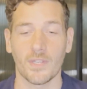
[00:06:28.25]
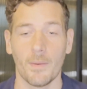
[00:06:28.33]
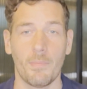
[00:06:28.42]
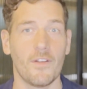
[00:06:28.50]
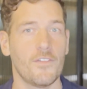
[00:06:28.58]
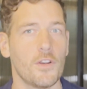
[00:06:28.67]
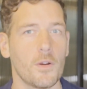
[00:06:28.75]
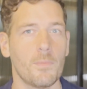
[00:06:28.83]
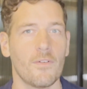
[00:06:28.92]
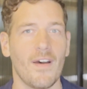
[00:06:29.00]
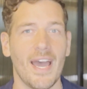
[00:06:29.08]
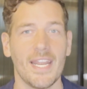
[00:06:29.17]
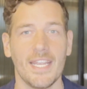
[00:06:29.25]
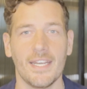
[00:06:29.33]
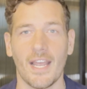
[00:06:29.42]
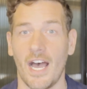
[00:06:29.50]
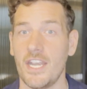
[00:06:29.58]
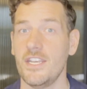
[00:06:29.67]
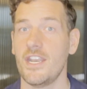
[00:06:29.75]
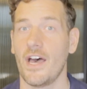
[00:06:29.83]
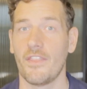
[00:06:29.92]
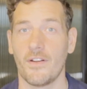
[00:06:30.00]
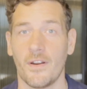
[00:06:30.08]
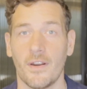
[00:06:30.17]
But if you're providing
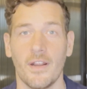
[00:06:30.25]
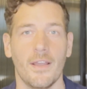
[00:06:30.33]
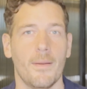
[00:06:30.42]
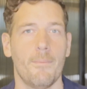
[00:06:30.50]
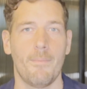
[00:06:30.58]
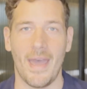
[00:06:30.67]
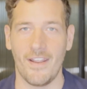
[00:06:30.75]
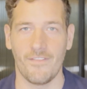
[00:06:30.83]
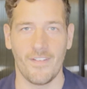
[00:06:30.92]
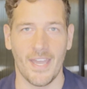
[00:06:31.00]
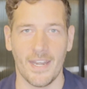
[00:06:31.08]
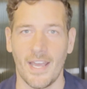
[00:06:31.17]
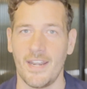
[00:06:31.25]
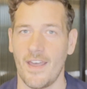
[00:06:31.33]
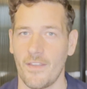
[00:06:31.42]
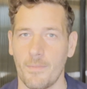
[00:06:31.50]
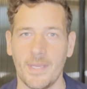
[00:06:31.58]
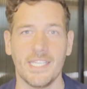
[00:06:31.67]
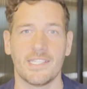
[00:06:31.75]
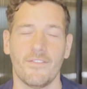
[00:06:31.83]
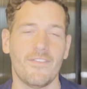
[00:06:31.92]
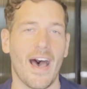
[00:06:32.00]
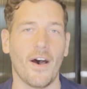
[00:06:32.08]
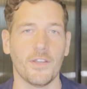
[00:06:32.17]
another benefit, another piece of
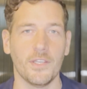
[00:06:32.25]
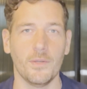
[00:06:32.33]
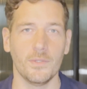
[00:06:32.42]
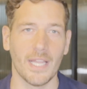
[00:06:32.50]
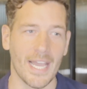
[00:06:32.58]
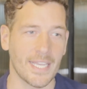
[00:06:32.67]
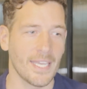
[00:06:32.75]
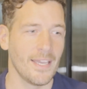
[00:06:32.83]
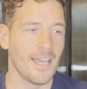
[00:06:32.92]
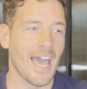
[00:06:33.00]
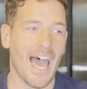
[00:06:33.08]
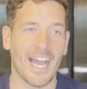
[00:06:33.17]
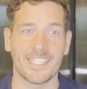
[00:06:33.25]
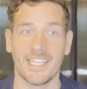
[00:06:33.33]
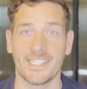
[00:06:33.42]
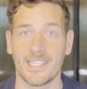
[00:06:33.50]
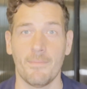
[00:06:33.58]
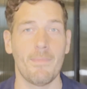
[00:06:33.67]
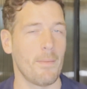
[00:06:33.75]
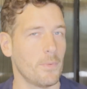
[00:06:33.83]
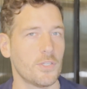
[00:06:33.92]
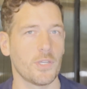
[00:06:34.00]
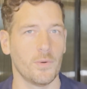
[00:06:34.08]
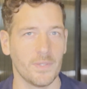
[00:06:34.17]
value like access to
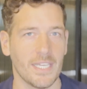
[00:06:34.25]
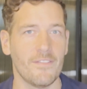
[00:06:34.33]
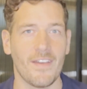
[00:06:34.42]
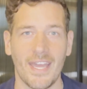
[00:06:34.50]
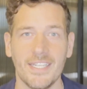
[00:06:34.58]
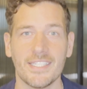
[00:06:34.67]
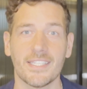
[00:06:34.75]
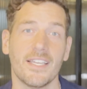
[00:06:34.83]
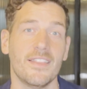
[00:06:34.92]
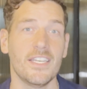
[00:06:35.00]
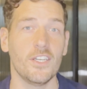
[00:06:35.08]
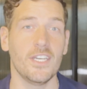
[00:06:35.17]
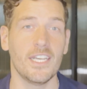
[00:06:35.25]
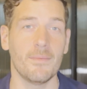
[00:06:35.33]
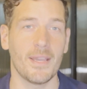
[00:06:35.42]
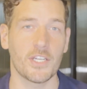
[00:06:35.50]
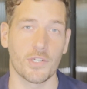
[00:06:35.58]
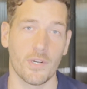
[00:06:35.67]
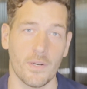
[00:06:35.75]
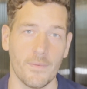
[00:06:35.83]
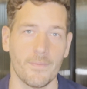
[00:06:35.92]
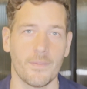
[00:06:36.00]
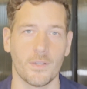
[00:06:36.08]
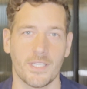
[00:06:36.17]
members-only events, then you need to make sure
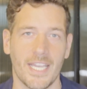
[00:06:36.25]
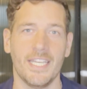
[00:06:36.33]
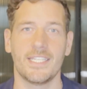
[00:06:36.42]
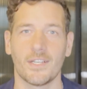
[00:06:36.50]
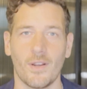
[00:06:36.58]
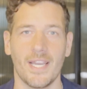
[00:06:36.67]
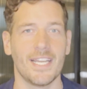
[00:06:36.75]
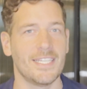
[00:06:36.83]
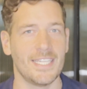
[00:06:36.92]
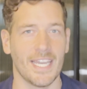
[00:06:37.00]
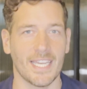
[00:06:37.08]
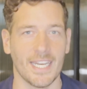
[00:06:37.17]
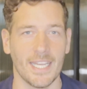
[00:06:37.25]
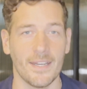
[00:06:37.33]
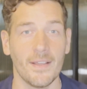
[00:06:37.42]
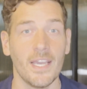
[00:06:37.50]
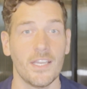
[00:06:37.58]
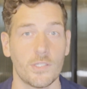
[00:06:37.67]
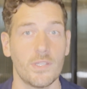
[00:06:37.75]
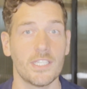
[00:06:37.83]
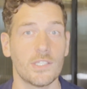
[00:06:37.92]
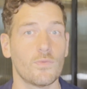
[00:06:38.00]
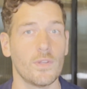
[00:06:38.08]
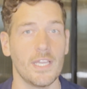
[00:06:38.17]
there's integrated ticketing. So this
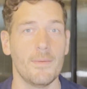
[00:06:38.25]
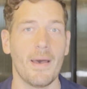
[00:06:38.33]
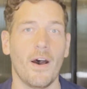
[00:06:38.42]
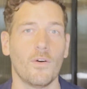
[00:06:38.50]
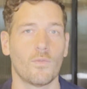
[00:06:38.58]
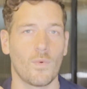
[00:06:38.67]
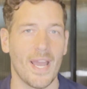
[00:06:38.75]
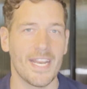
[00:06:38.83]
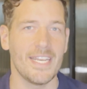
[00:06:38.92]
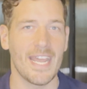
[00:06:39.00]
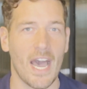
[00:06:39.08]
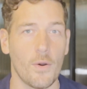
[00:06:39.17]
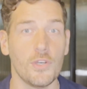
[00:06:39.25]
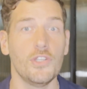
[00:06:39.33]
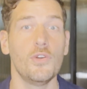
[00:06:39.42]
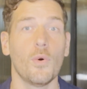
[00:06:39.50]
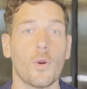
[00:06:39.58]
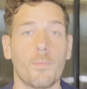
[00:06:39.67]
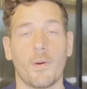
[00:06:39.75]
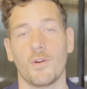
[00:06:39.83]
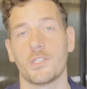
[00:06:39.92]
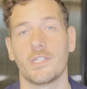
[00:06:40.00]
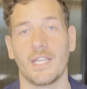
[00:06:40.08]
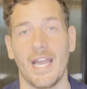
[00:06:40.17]
is really about writing down your
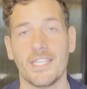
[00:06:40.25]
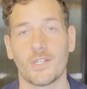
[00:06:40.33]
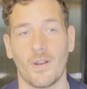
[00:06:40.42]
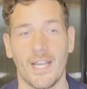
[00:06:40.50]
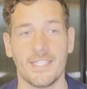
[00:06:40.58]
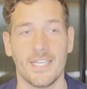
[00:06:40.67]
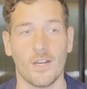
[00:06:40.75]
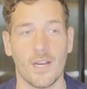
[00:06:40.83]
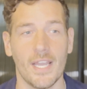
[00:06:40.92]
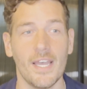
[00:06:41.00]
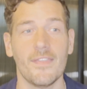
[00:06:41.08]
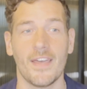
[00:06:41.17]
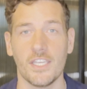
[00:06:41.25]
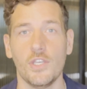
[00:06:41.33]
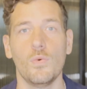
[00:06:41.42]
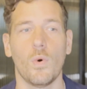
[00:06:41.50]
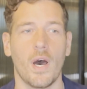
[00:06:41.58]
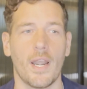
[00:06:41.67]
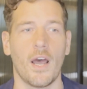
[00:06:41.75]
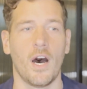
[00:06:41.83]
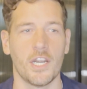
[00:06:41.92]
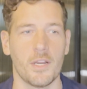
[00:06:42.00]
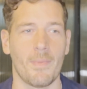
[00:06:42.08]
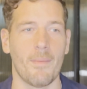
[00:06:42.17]
personalized criteria that you want
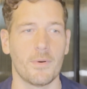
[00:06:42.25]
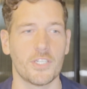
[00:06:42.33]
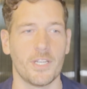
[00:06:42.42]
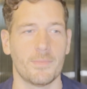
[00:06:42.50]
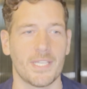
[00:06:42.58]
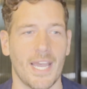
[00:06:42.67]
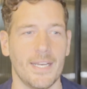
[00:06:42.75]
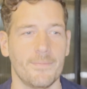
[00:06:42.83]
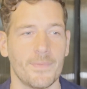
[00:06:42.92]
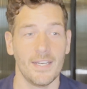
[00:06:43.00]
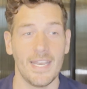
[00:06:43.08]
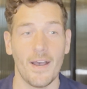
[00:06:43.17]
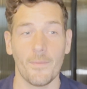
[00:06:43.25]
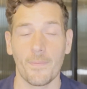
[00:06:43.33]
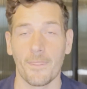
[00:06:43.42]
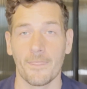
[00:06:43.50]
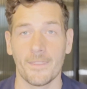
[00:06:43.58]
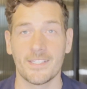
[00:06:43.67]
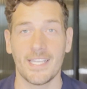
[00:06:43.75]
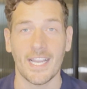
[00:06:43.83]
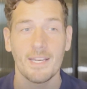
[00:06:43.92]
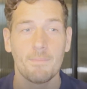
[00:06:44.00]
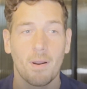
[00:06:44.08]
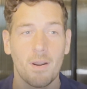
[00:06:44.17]
on your membership site. Now, the
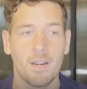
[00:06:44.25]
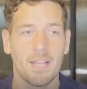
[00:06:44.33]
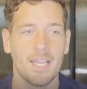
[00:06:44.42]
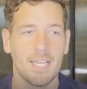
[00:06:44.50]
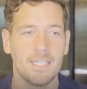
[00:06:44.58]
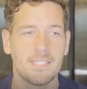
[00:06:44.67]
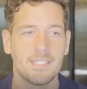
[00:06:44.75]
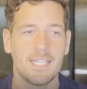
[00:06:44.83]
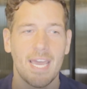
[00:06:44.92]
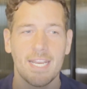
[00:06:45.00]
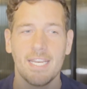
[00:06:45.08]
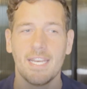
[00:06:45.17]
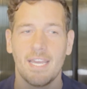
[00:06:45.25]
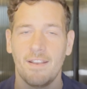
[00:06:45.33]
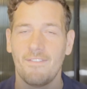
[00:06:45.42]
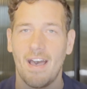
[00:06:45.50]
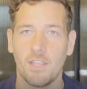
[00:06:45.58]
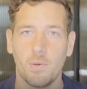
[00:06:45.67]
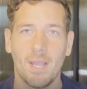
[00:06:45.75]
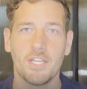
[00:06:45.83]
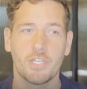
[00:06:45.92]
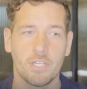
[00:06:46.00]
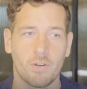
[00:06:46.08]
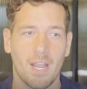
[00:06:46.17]
second part is setting an
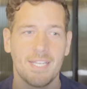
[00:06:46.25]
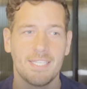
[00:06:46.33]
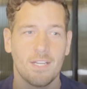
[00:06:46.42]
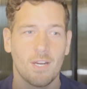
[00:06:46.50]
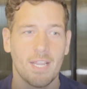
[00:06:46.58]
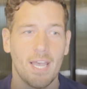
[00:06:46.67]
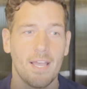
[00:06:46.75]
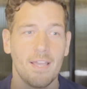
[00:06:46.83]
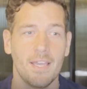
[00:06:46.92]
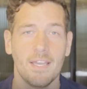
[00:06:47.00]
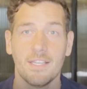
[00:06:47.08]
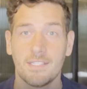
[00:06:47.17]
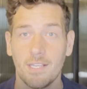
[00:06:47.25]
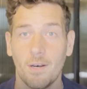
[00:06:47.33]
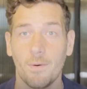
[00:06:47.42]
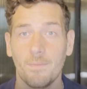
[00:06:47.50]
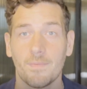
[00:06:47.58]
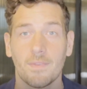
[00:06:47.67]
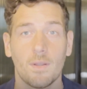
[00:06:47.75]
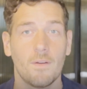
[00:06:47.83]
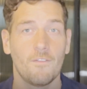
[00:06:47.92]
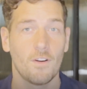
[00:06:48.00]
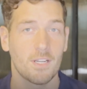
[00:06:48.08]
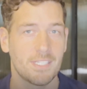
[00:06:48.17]
evaluation criteria. So,
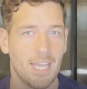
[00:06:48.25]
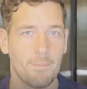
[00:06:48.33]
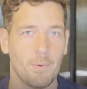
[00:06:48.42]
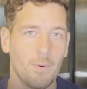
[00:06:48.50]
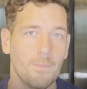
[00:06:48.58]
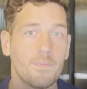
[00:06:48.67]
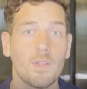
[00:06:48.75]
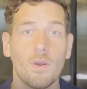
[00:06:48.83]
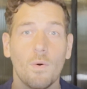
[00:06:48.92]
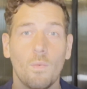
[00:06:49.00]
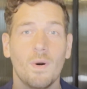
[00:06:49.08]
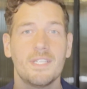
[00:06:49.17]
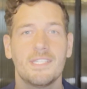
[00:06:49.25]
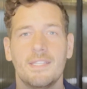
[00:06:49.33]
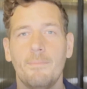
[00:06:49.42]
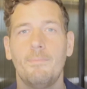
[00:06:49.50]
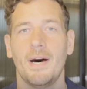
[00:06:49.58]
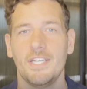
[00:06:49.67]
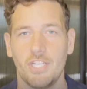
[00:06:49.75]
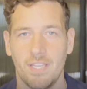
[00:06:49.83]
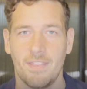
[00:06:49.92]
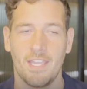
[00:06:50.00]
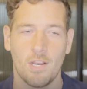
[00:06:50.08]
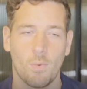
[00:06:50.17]
for example, what's the budget
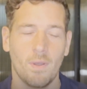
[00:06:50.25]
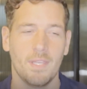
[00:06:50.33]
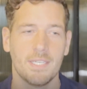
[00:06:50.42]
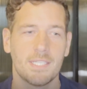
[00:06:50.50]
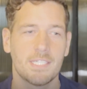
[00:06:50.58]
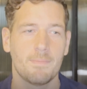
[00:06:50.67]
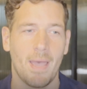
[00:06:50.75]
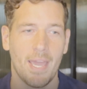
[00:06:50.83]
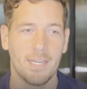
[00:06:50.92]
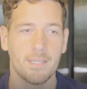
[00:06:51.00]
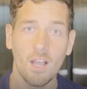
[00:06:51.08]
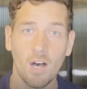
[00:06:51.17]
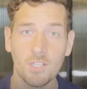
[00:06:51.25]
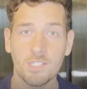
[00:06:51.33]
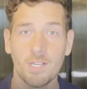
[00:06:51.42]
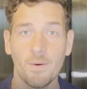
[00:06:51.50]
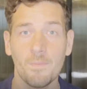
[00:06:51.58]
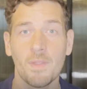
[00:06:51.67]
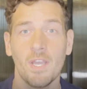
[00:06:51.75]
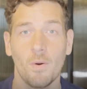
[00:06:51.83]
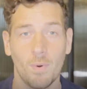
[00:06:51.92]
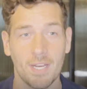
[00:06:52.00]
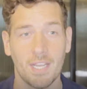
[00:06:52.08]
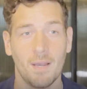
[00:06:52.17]
that you're willing to spend? Also,
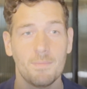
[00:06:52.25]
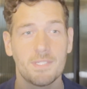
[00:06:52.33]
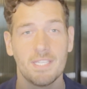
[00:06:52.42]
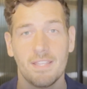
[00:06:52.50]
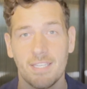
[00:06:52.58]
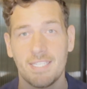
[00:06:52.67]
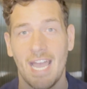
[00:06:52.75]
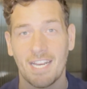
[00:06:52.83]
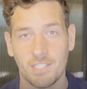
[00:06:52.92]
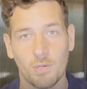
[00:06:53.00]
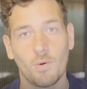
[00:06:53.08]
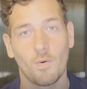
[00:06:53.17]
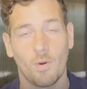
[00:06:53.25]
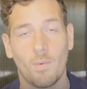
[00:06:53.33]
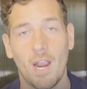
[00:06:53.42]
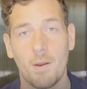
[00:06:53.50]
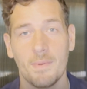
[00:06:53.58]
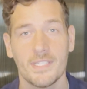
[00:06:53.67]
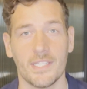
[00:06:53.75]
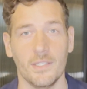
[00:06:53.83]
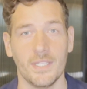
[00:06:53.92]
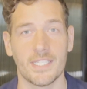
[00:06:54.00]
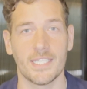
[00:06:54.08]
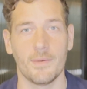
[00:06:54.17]
when it comes to the technical requirements that you
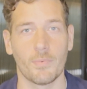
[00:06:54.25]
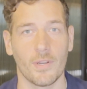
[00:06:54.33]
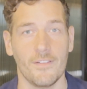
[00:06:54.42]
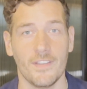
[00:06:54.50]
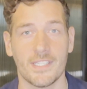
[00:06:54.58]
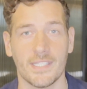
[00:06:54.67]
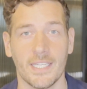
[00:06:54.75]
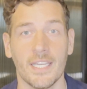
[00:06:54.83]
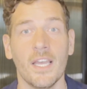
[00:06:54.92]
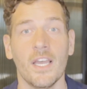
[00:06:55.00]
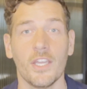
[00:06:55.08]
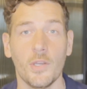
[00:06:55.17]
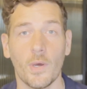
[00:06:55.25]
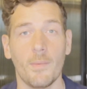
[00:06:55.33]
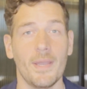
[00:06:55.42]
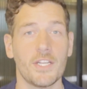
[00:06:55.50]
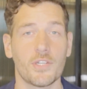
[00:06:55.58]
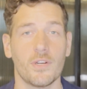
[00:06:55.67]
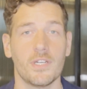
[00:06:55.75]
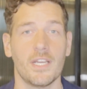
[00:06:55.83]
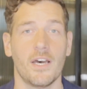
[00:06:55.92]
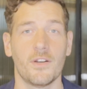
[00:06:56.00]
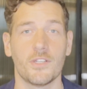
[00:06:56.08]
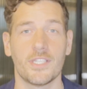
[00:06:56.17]
listed previously, you want to make sure to
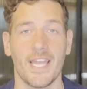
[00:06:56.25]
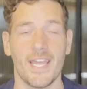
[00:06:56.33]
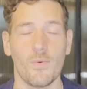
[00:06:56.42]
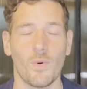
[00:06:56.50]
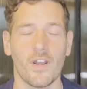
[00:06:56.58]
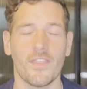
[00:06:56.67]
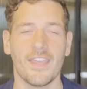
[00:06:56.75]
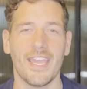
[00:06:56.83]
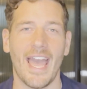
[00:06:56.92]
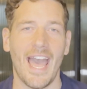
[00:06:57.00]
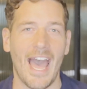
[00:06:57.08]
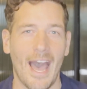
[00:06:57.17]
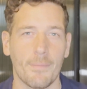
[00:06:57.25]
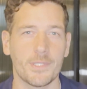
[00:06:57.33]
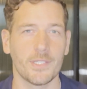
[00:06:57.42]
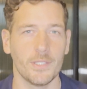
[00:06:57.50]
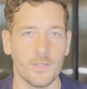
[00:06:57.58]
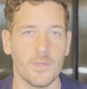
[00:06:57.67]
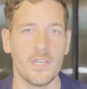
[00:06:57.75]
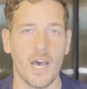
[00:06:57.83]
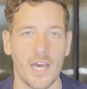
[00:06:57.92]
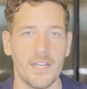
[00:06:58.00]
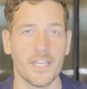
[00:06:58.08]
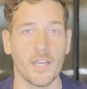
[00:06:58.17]
understand what are the absolute
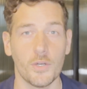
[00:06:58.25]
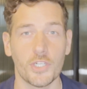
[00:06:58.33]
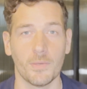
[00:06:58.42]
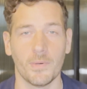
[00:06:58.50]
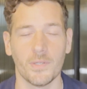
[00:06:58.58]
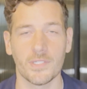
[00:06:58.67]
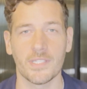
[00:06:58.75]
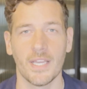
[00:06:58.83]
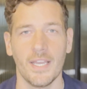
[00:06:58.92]
non-negotiables.